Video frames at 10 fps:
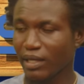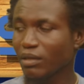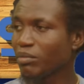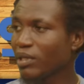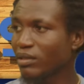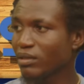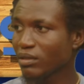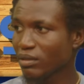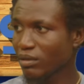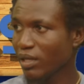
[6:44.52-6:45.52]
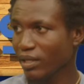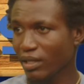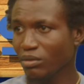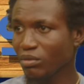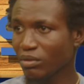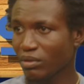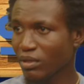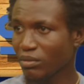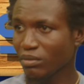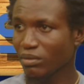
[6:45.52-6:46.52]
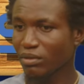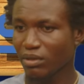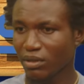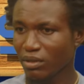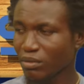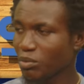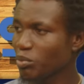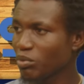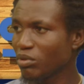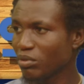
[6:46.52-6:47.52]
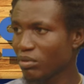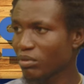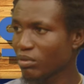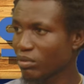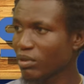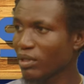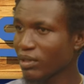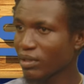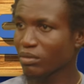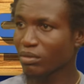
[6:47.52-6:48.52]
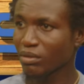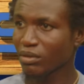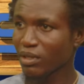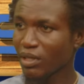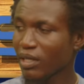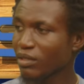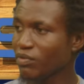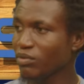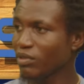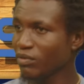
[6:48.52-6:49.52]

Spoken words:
can be learned, like artworks now. People go to school to learn artworks, and if you